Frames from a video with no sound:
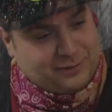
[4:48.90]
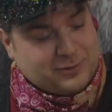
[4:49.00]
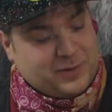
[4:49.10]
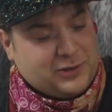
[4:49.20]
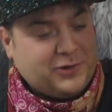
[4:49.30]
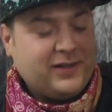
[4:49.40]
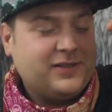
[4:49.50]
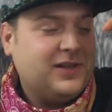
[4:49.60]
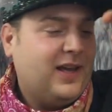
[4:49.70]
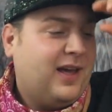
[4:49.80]
had those big
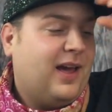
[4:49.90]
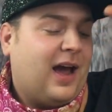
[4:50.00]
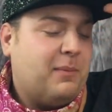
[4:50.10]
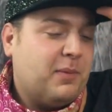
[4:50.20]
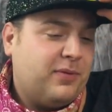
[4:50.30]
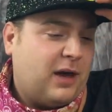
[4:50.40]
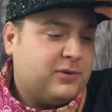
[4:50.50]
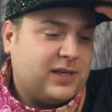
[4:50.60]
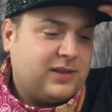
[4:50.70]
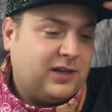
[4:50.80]
drinks. I remember that
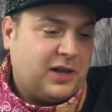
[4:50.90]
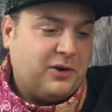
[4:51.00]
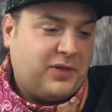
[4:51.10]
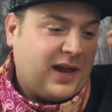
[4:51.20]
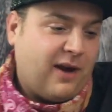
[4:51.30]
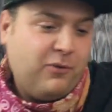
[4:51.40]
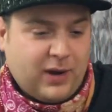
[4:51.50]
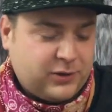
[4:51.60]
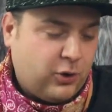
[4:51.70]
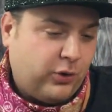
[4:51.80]
was like the glaring thing. Everyone
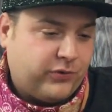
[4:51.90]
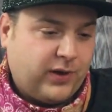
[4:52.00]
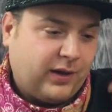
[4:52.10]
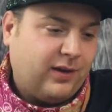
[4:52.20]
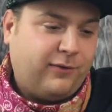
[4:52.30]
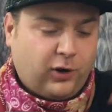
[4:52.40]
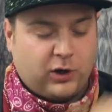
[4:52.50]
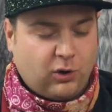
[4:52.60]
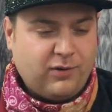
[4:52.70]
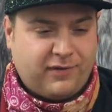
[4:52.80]
had told us like, if you're
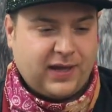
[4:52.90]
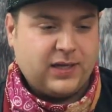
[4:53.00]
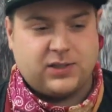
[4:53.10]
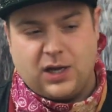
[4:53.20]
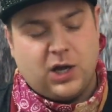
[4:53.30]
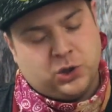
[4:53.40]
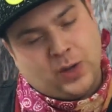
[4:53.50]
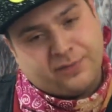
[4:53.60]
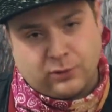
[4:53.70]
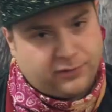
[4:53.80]
gonna go to Vegas, you
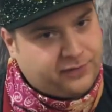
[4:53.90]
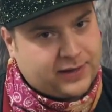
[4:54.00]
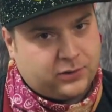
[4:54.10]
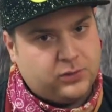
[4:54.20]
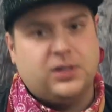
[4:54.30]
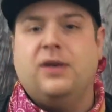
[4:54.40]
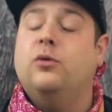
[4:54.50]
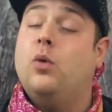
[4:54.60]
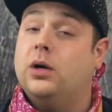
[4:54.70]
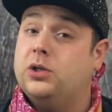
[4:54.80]
have to go to Fat Tuesday. You have
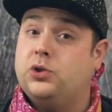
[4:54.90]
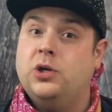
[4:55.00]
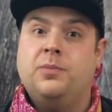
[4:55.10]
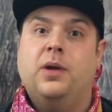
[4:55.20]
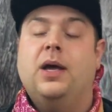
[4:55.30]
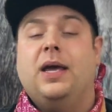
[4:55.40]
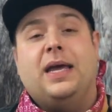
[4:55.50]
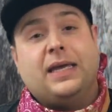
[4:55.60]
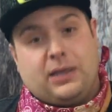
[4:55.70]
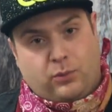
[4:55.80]
to walk the strip
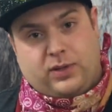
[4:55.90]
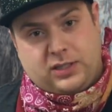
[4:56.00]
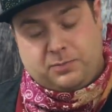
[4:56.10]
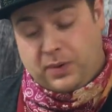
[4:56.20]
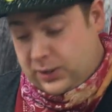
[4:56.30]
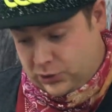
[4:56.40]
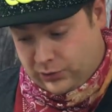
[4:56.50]
and get one of these big